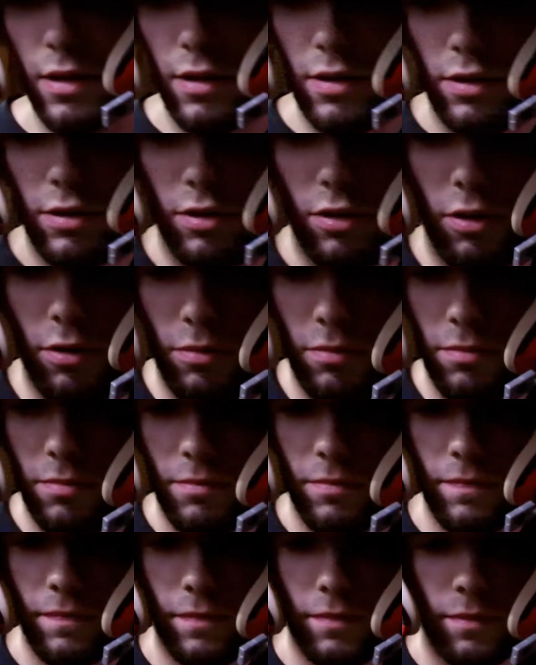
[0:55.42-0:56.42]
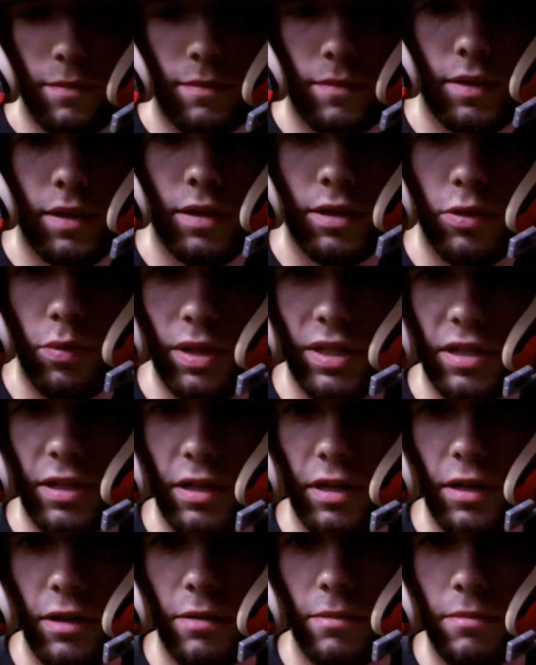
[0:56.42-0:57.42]
So, twice a
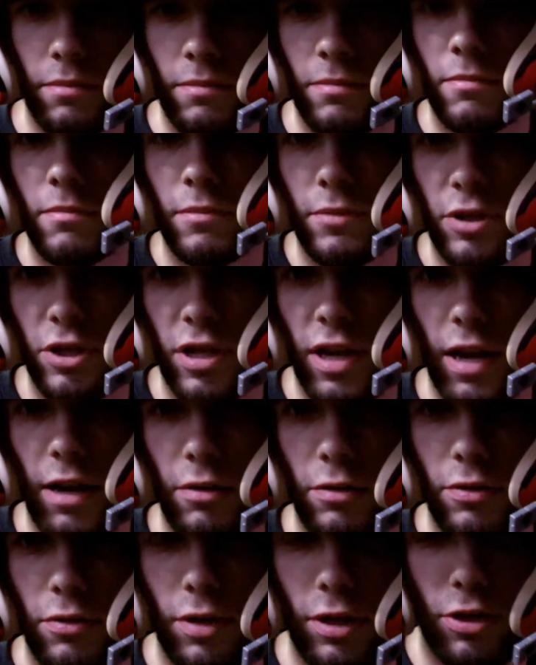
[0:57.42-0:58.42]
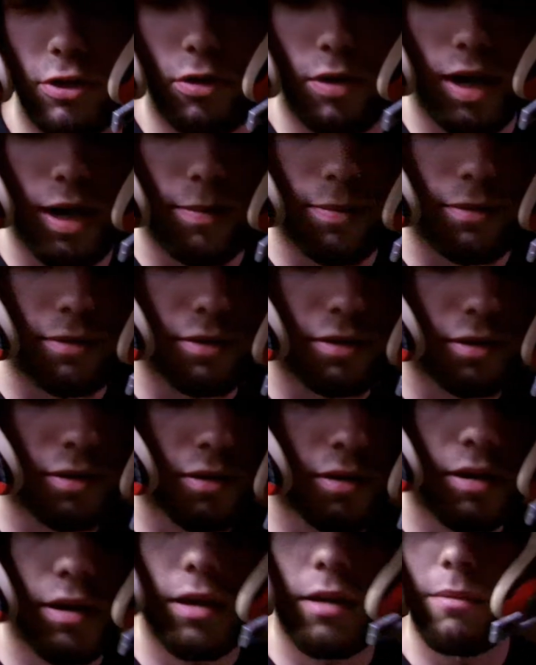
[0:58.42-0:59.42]
year, Chicago Toy Show happens.
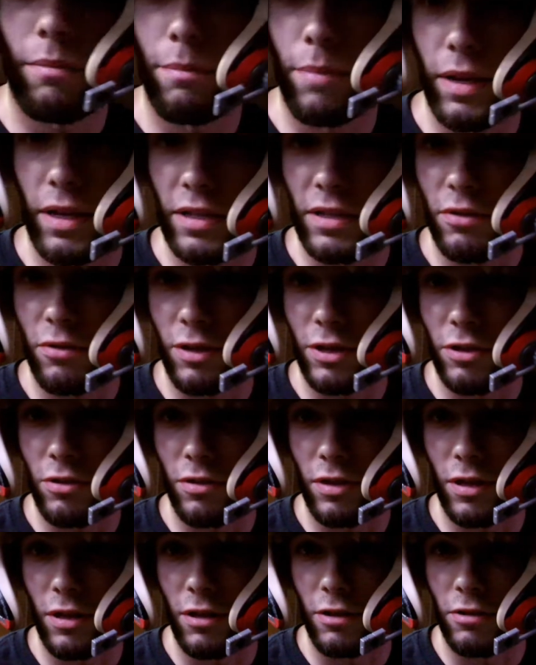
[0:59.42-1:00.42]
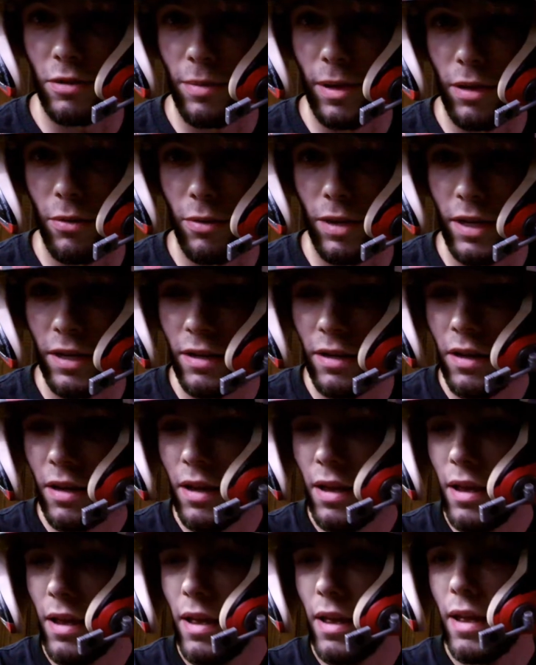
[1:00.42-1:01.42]
Biggest toy show in the country, by the way.
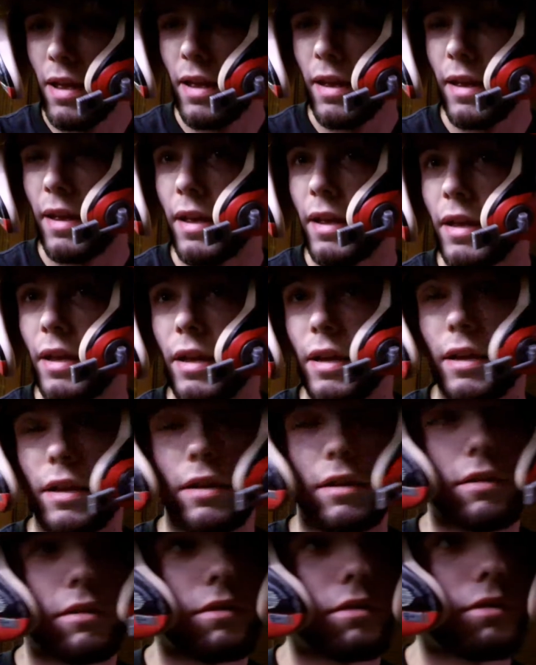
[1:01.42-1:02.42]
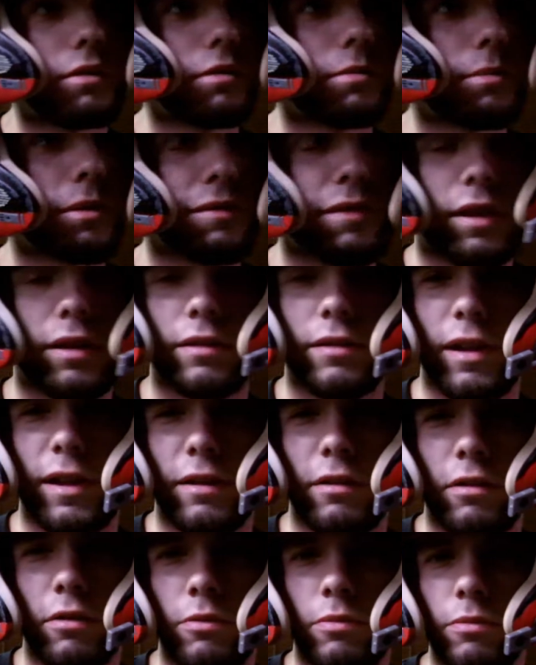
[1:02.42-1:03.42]
And my father and
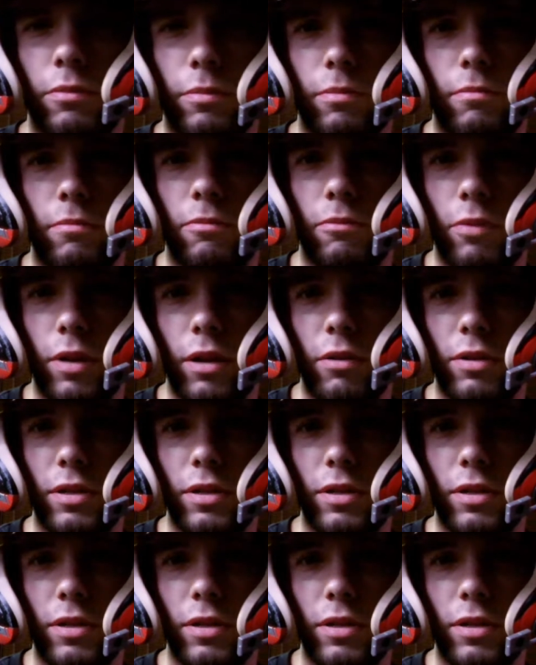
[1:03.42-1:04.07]
I go, we